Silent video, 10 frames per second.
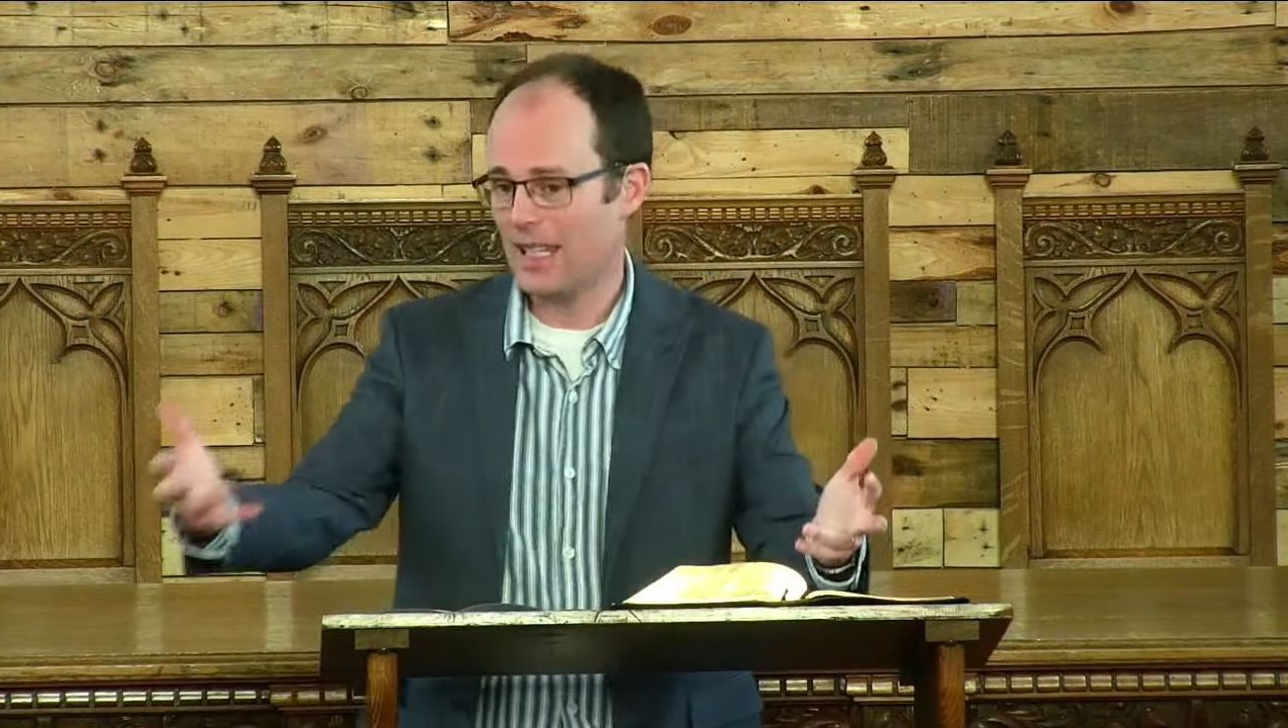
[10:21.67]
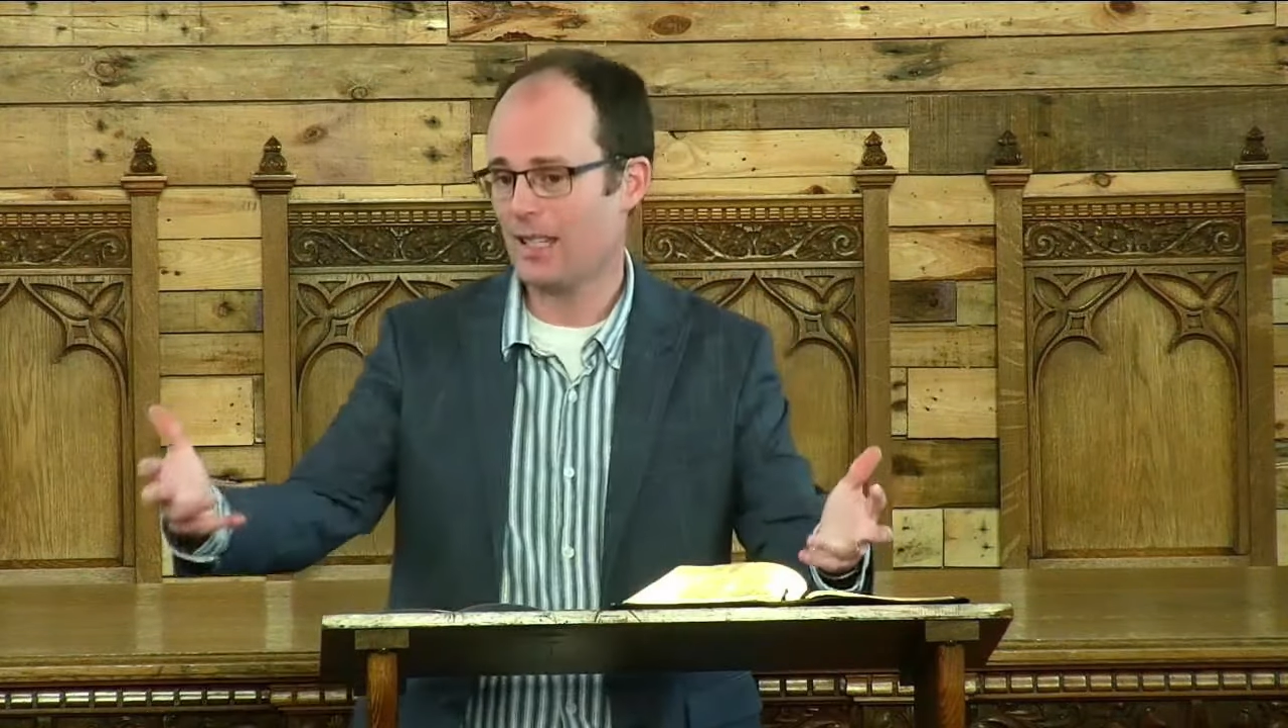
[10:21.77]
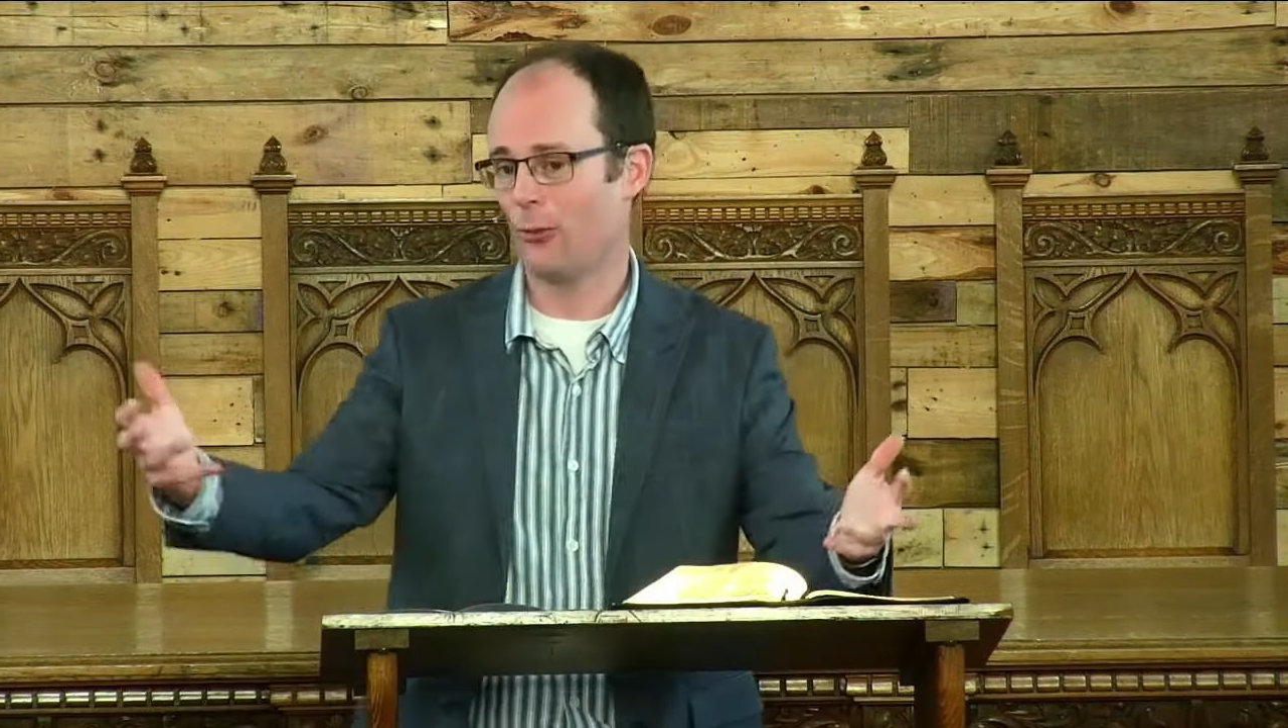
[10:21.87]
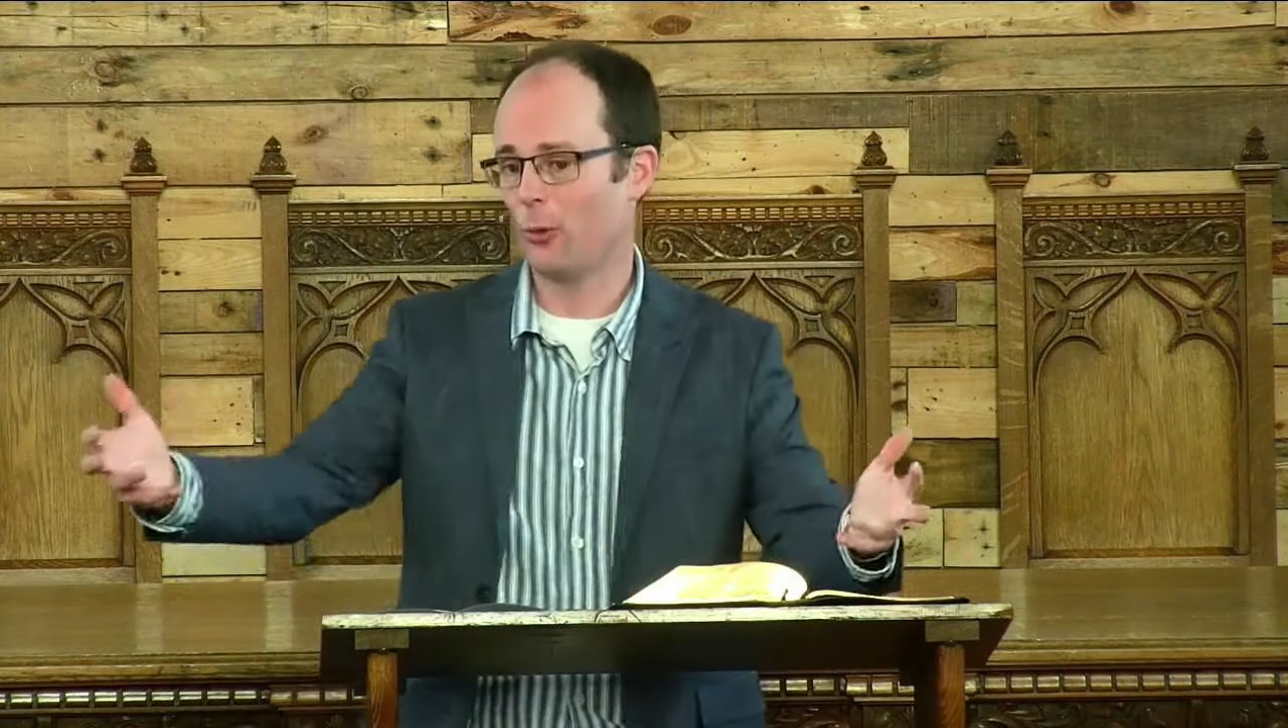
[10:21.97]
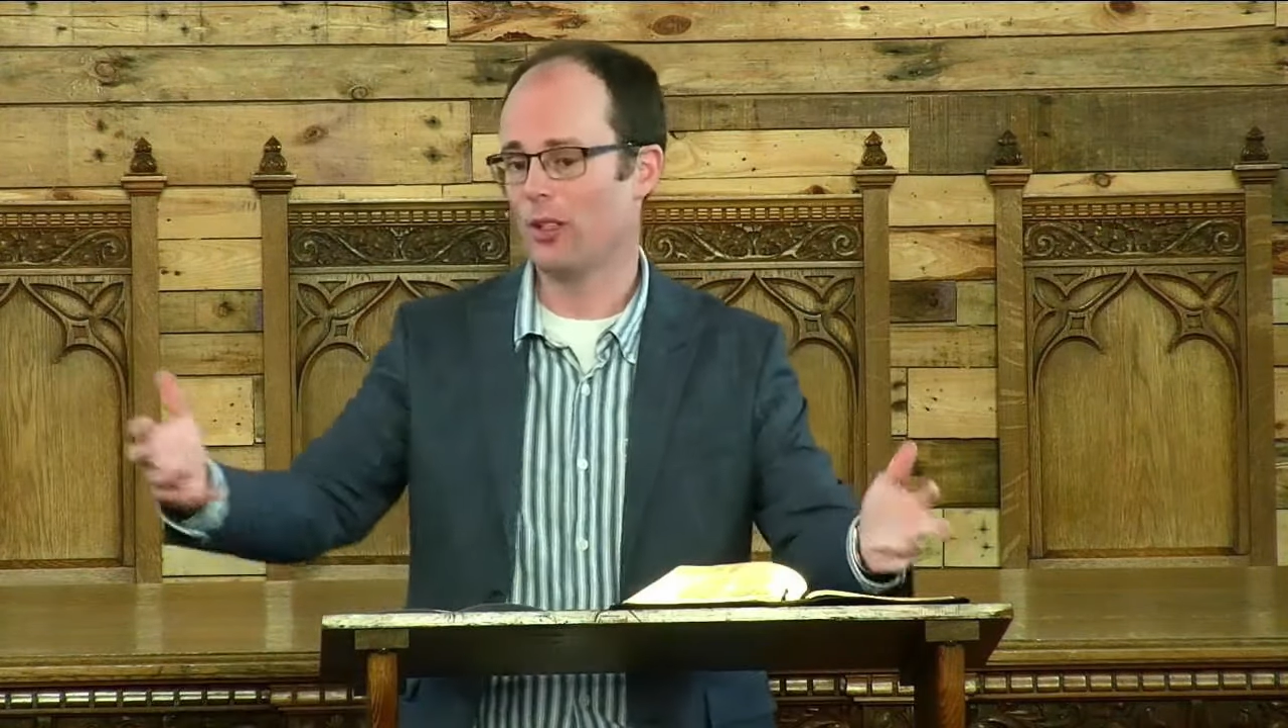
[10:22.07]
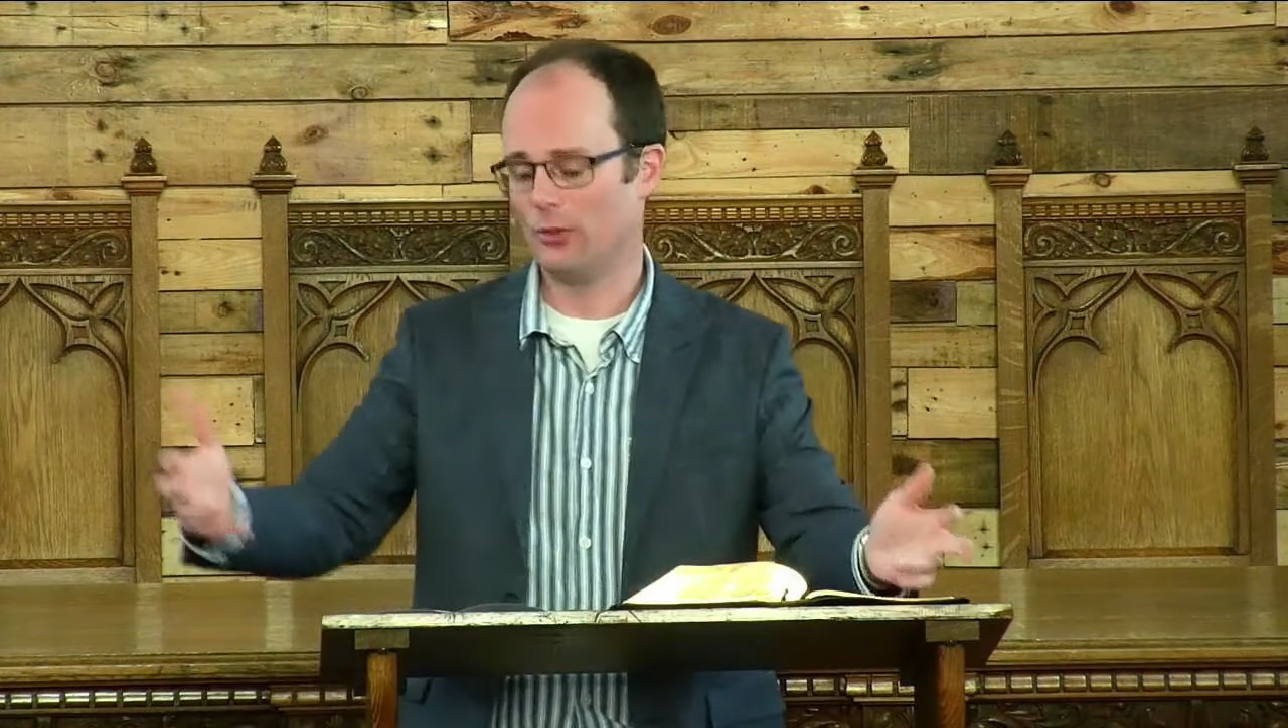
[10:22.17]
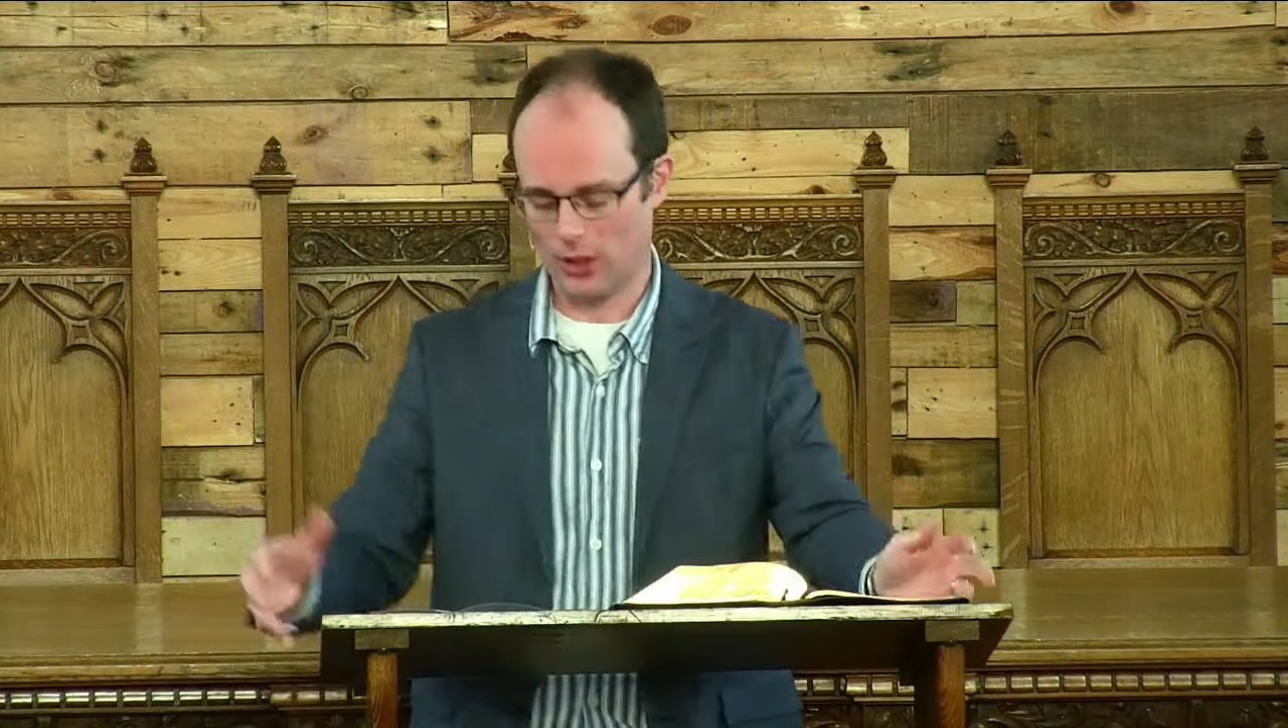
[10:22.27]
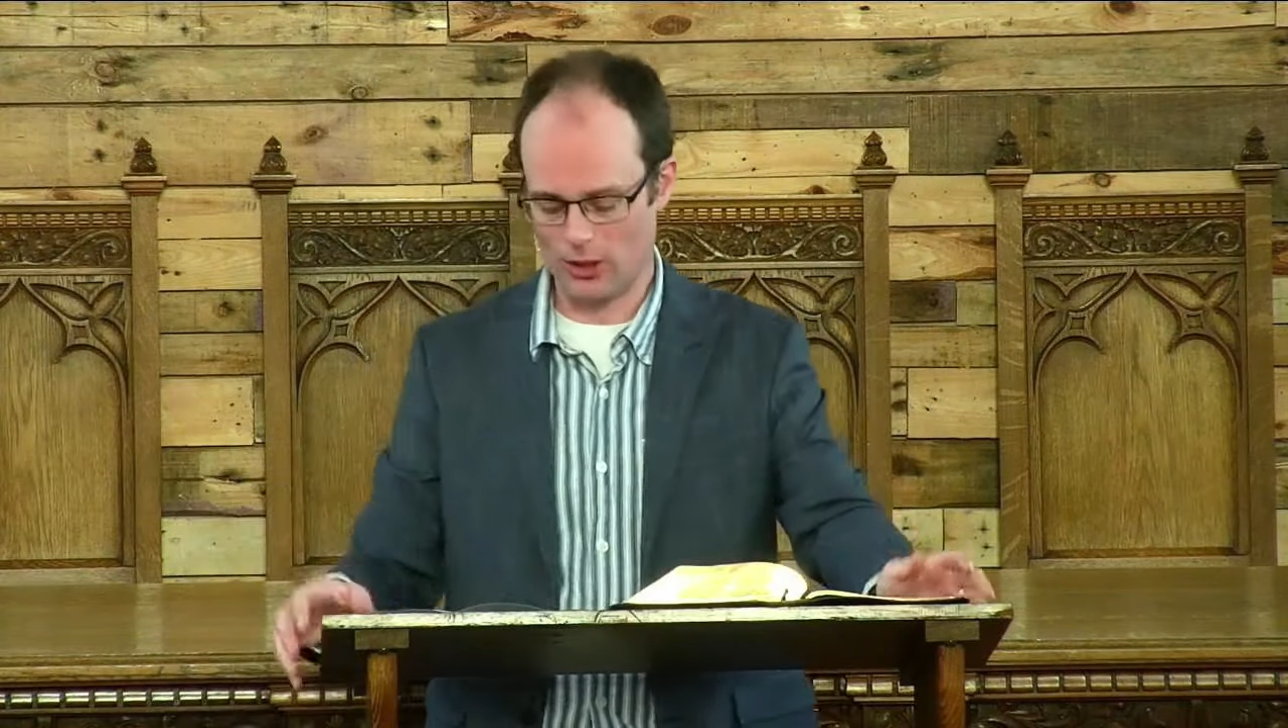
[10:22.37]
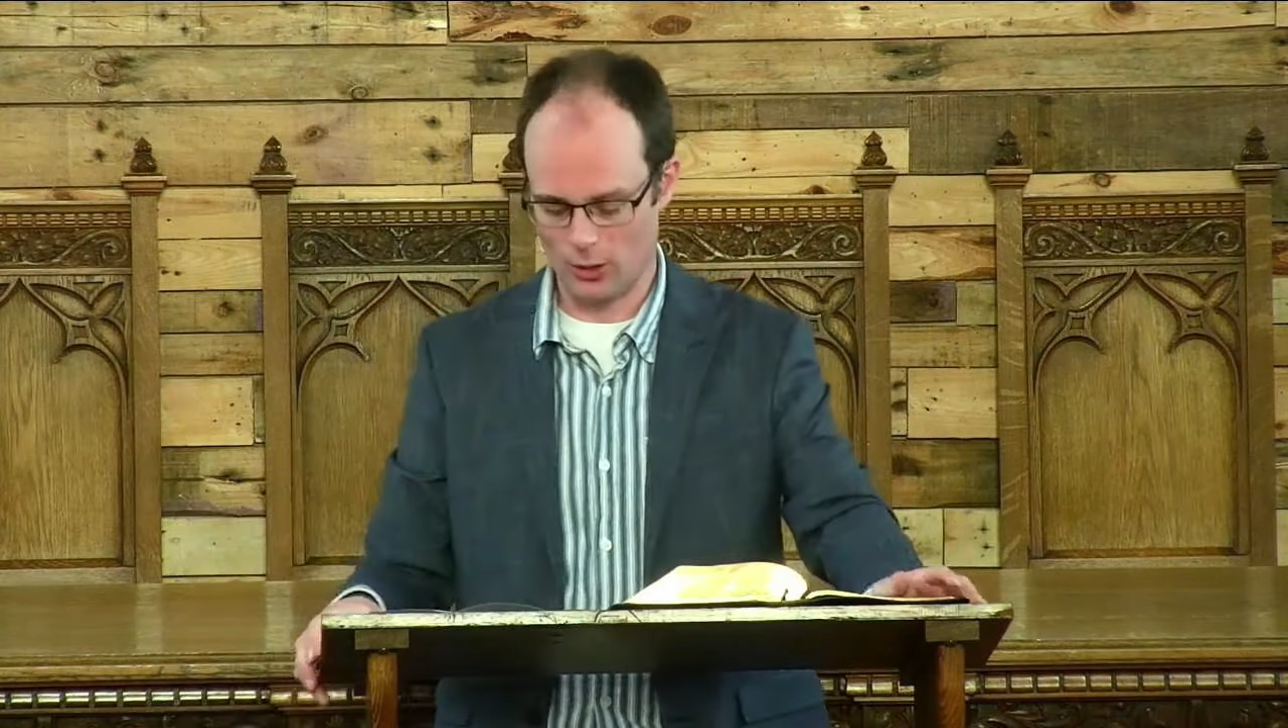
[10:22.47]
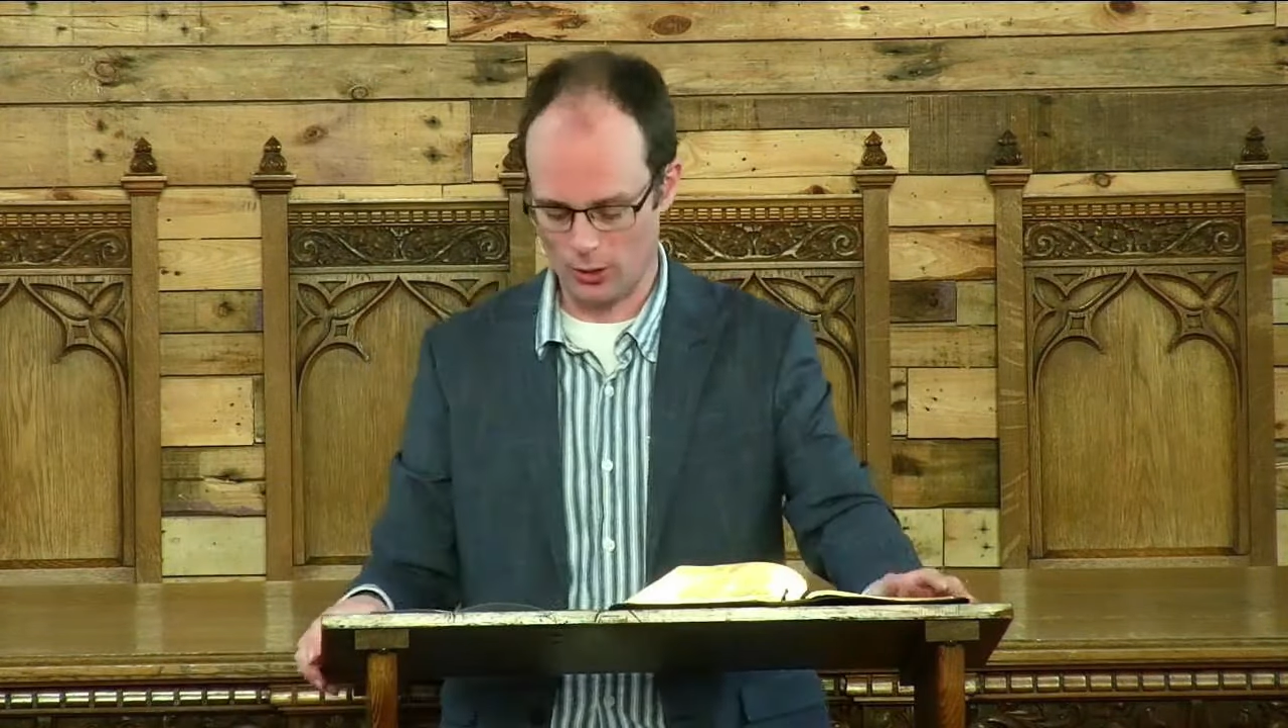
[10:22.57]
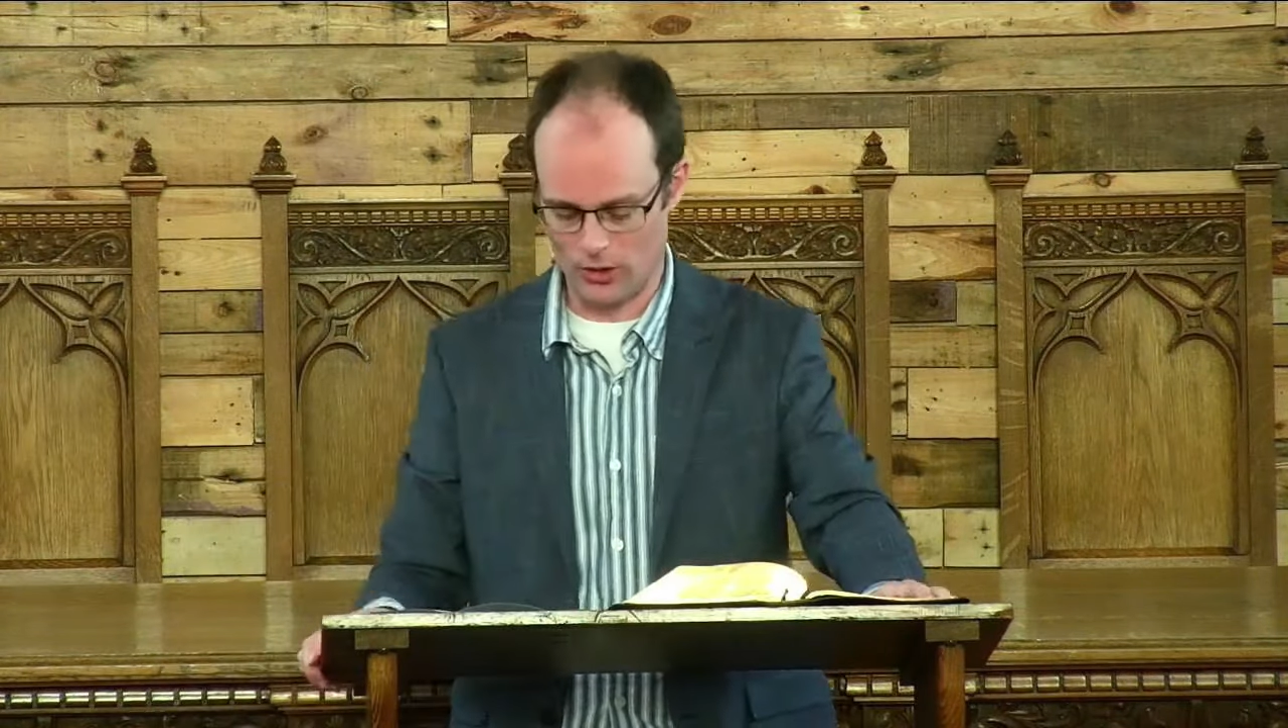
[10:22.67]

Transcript: if we've done